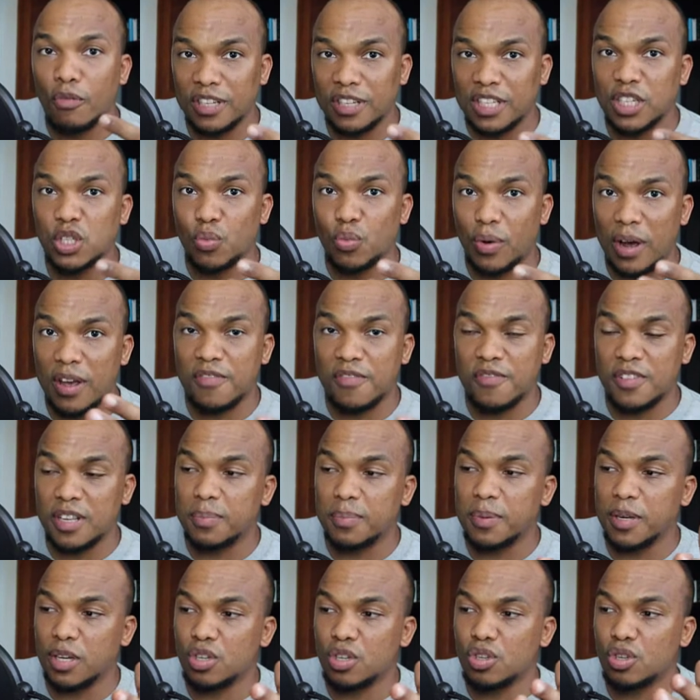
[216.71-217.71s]
reasons why
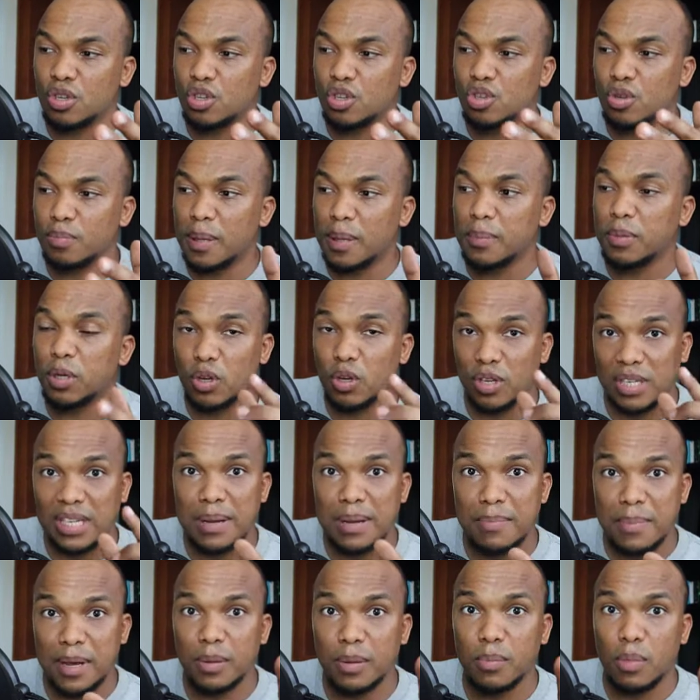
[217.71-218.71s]
Felipe is to blame, because
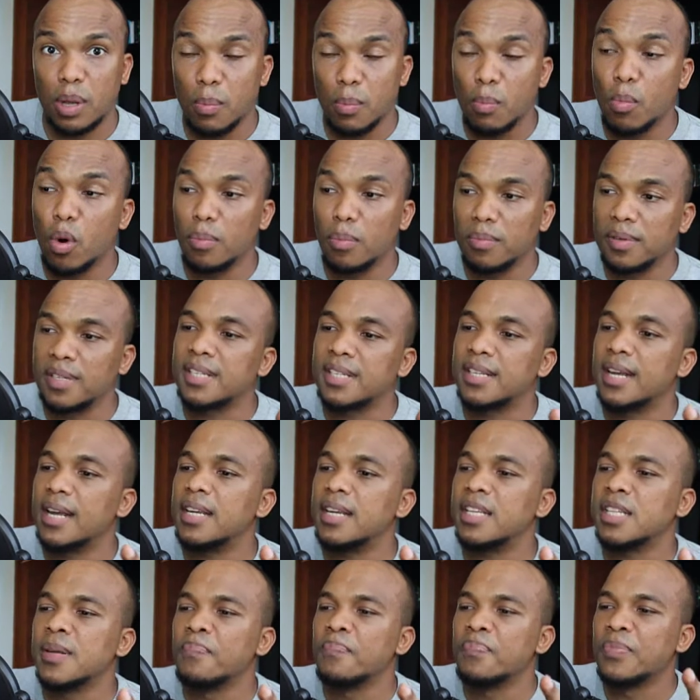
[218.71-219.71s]
he made more
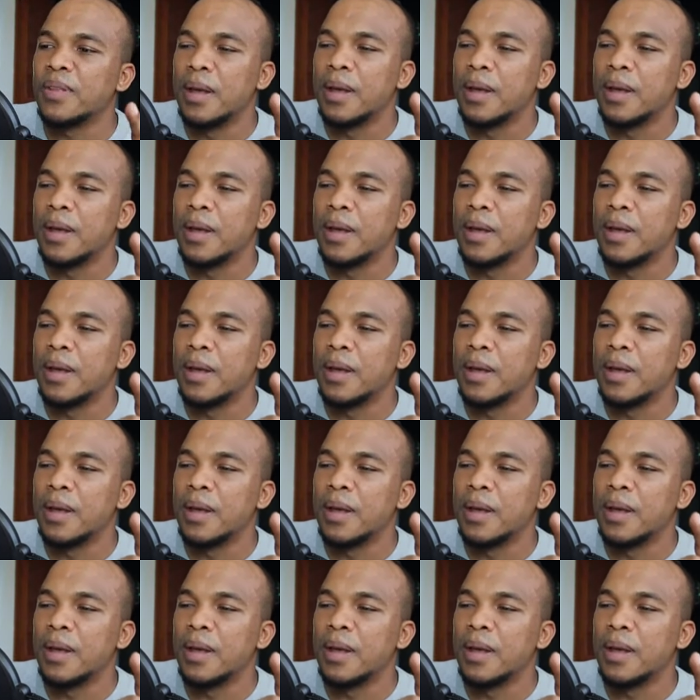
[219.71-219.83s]
mistakes.